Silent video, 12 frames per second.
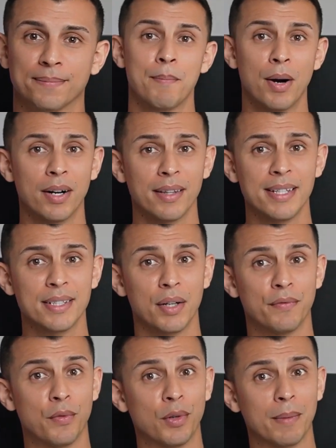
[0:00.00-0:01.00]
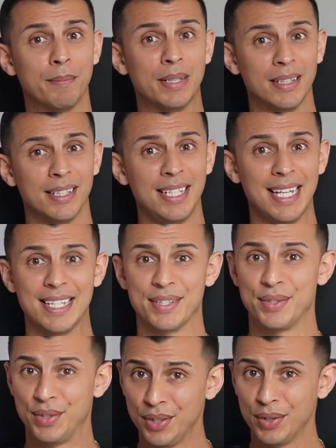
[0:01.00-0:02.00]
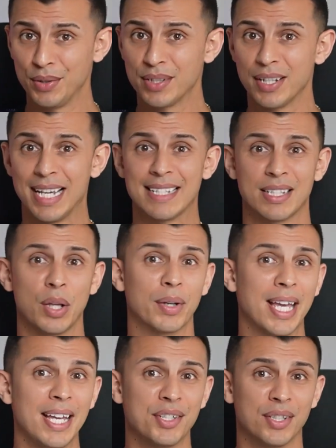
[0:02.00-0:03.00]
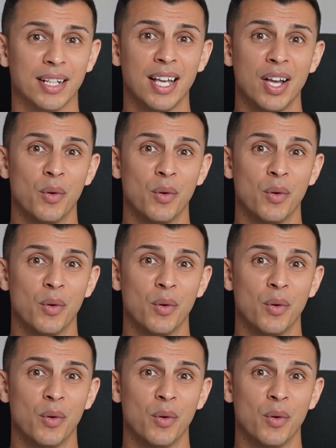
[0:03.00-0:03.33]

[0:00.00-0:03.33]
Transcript: Part of this affordability is due to its location,